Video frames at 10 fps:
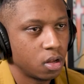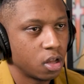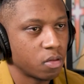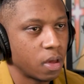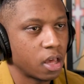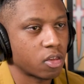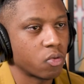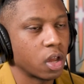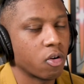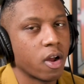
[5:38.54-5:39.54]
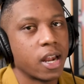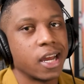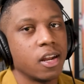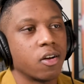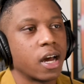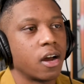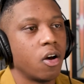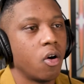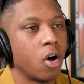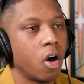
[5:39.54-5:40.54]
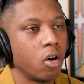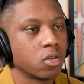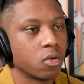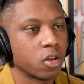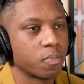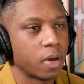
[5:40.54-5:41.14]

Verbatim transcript: This man swinging around like he don't got a whole hole through his